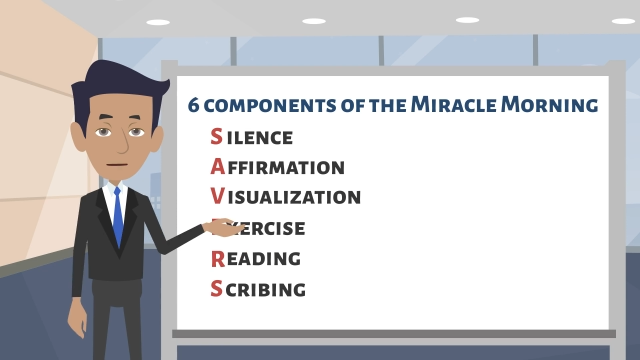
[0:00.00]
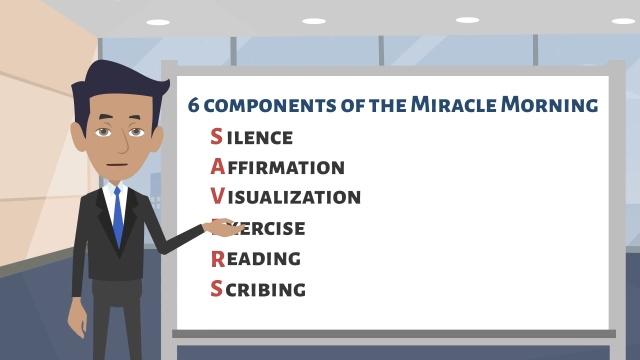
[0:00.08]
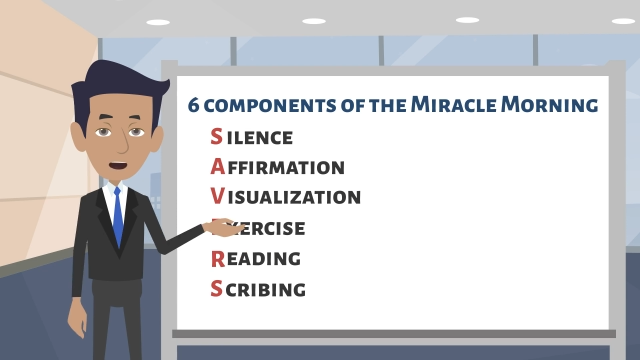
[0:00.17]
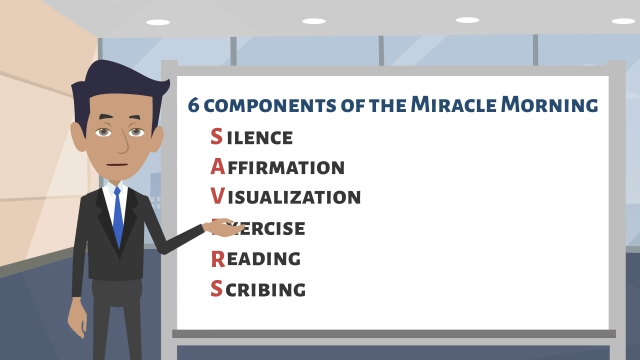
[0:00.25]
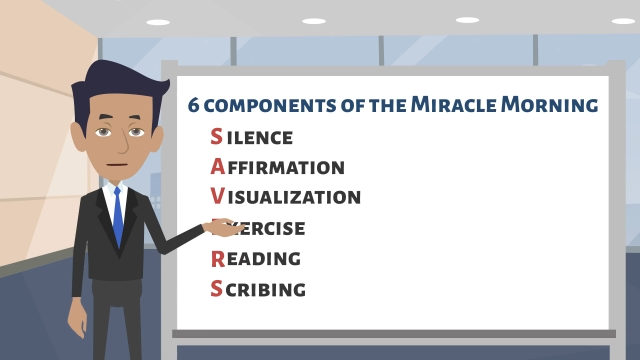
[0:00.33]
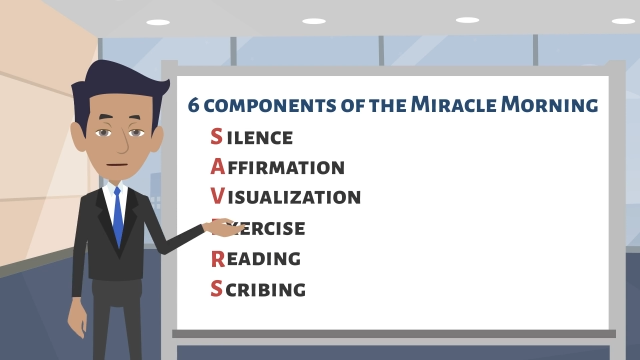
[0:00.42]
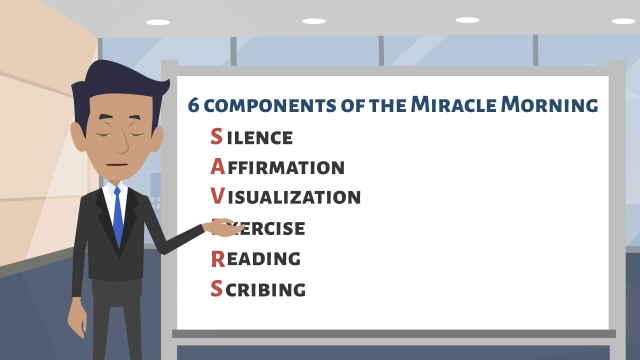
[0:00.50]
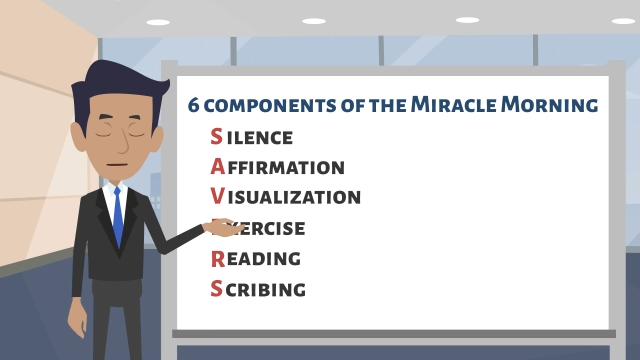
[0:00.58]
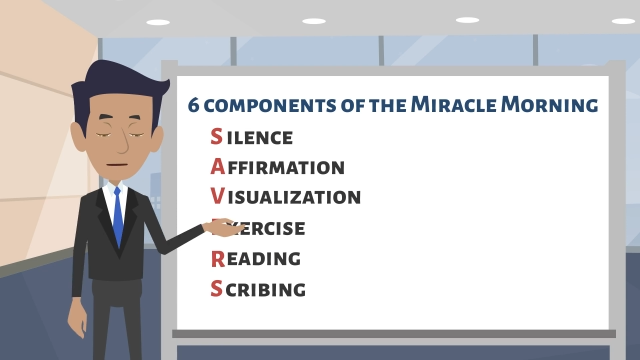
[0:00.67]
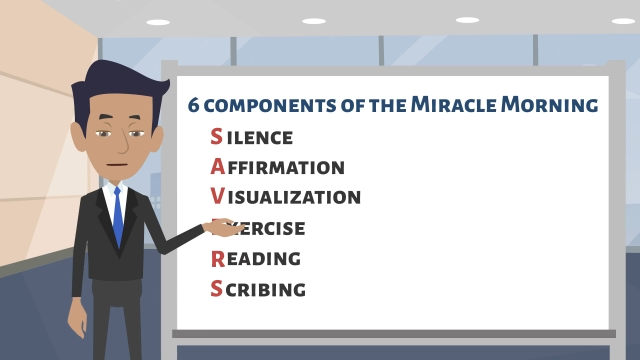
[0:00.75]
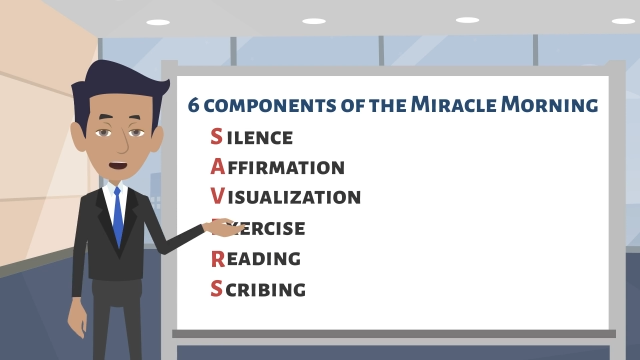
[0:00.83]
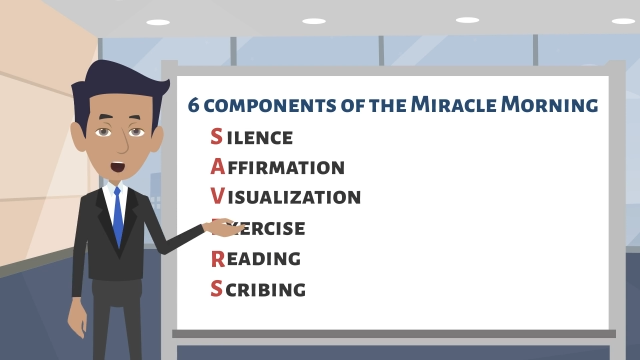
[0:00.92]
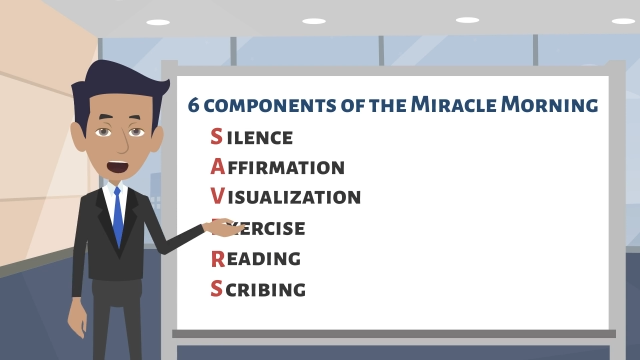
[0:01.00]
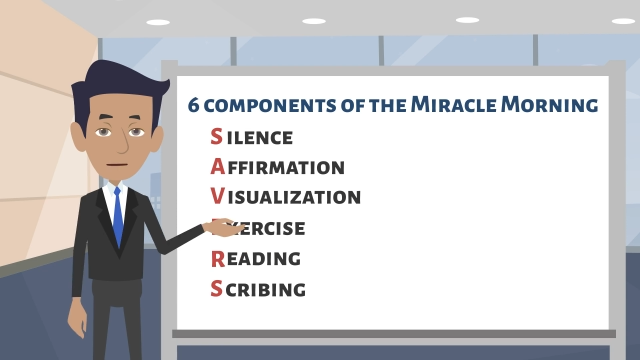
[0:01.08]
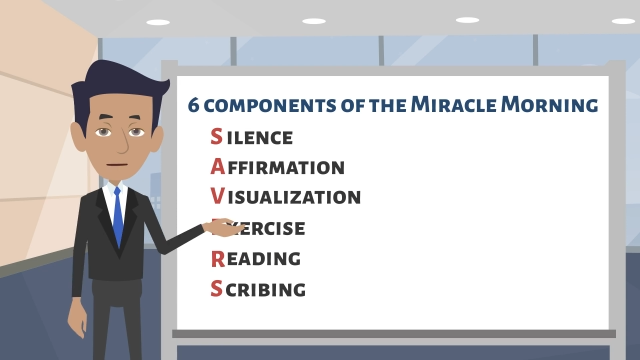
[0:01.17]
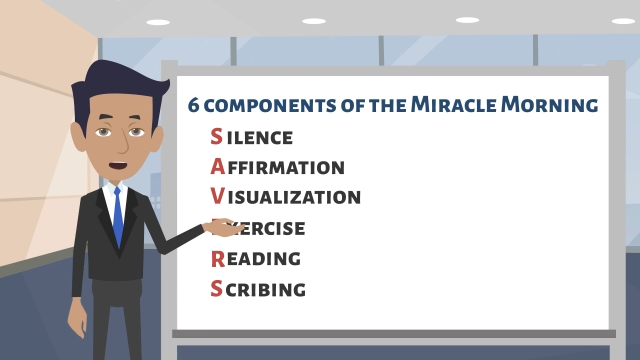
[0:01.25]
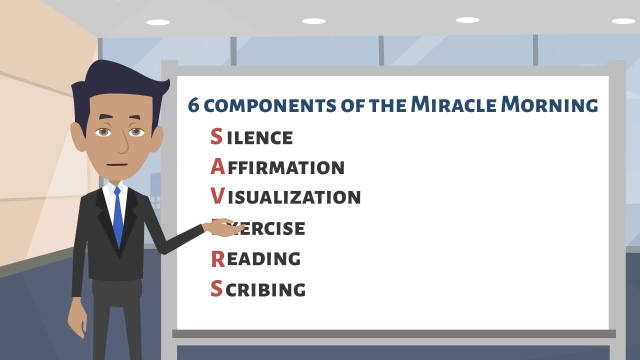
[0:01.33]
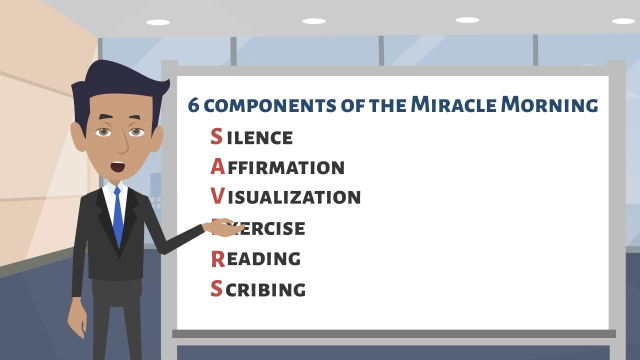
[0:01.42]
The Miracle Morning
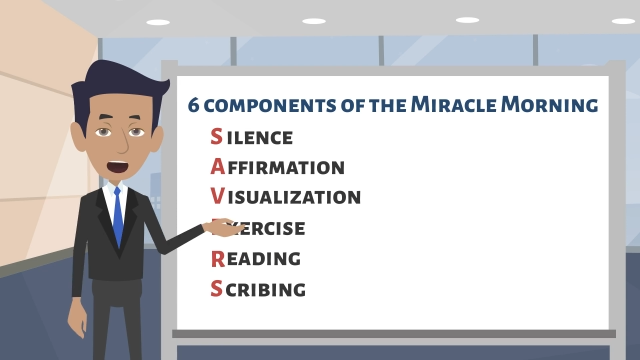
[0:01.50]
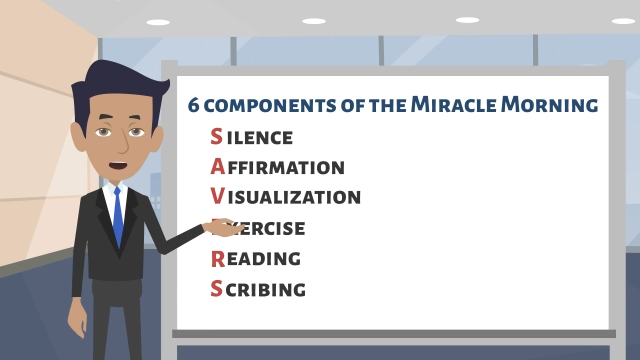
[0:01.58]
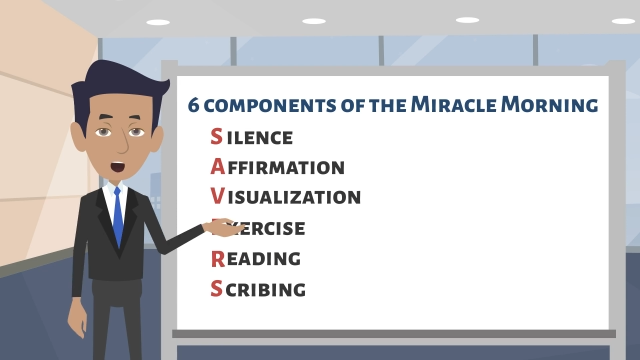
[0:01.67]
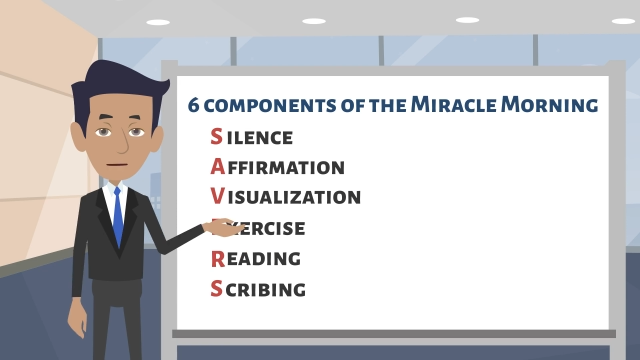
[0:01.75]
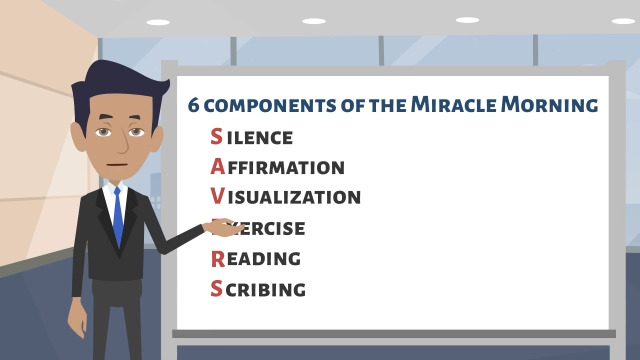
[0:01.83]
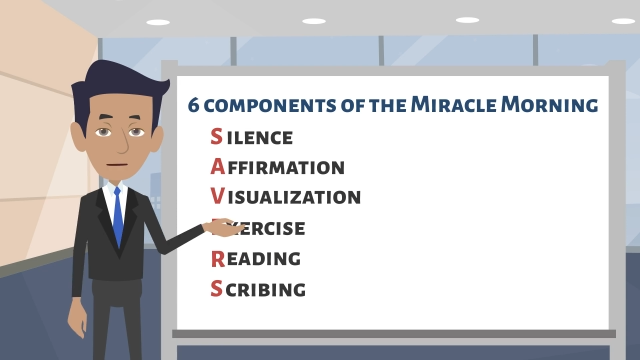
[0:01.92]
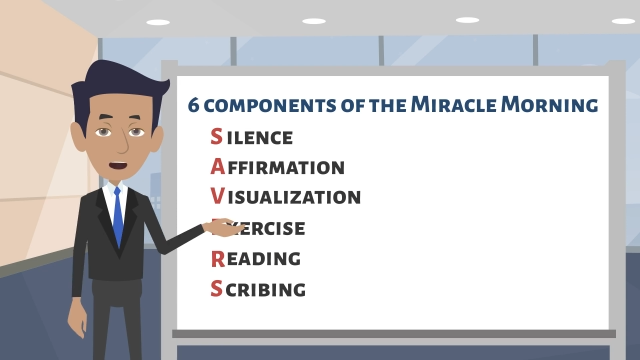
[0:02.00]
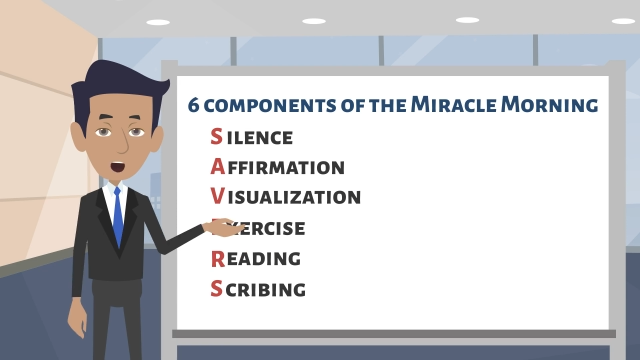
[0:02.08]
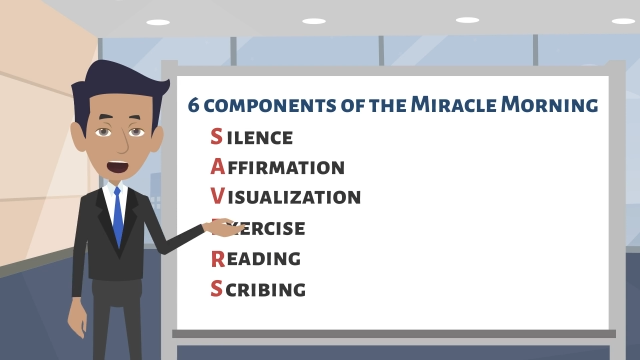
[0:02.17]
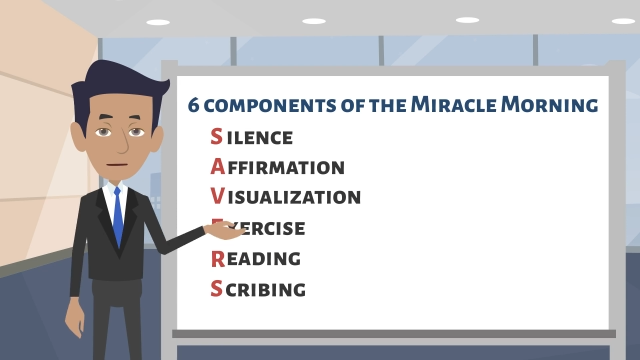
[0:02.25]
Life Savers